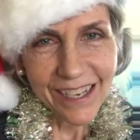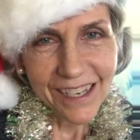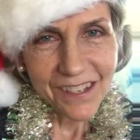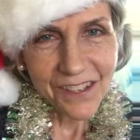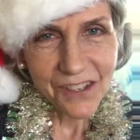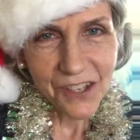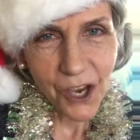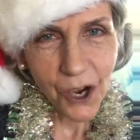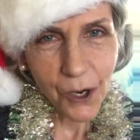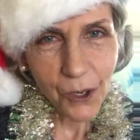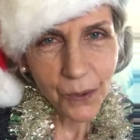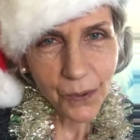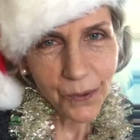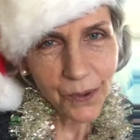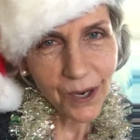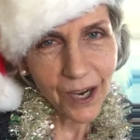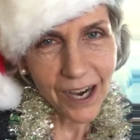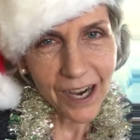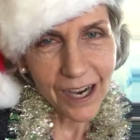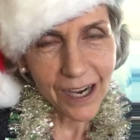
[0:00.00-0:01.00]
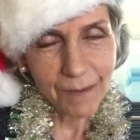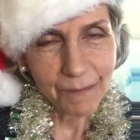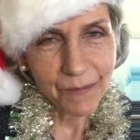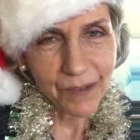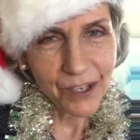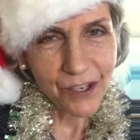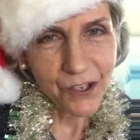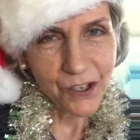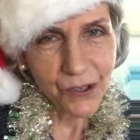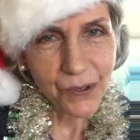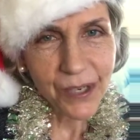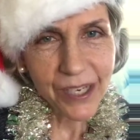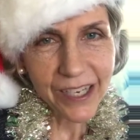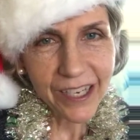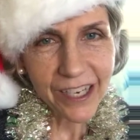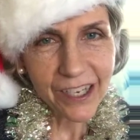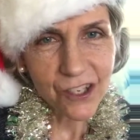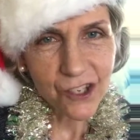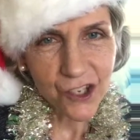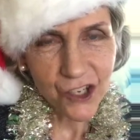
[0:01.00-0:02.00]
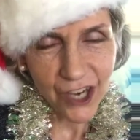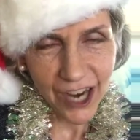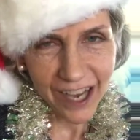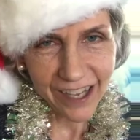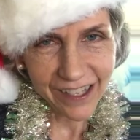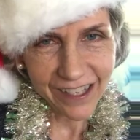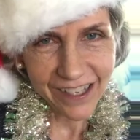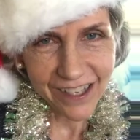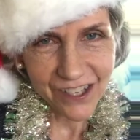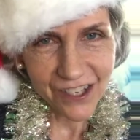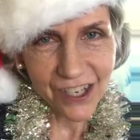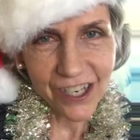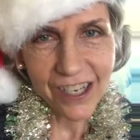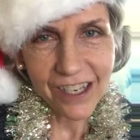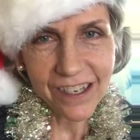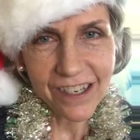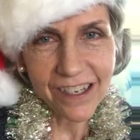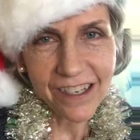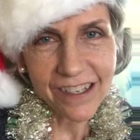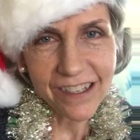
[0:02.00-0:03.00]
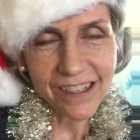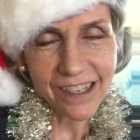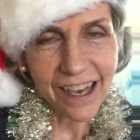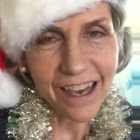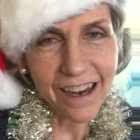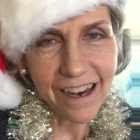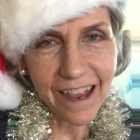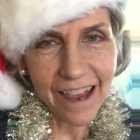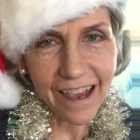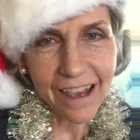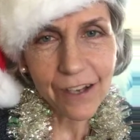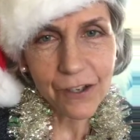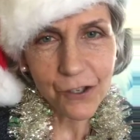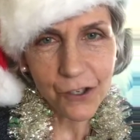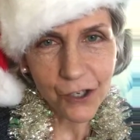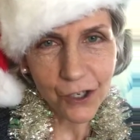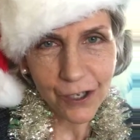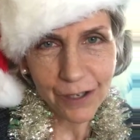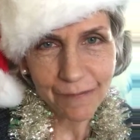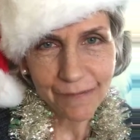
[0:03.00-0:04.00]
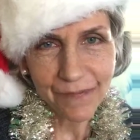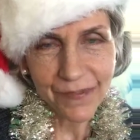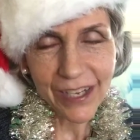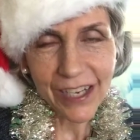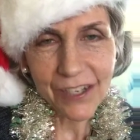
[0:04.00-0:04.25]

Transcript: So um, doing a challenge, it is an answer,